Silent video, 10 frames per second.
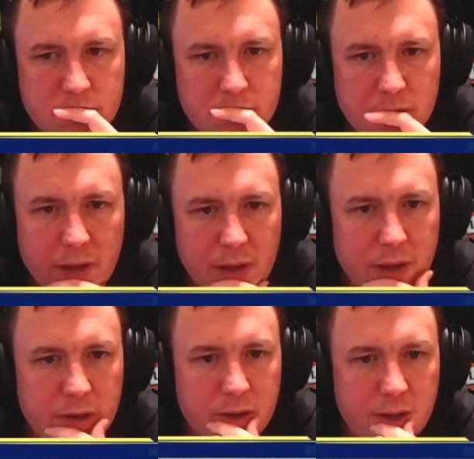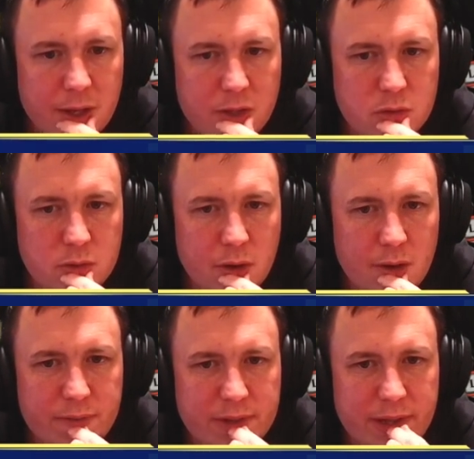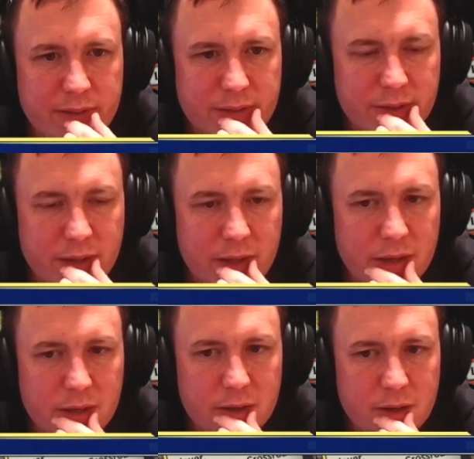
Okay, an actual half decent hand.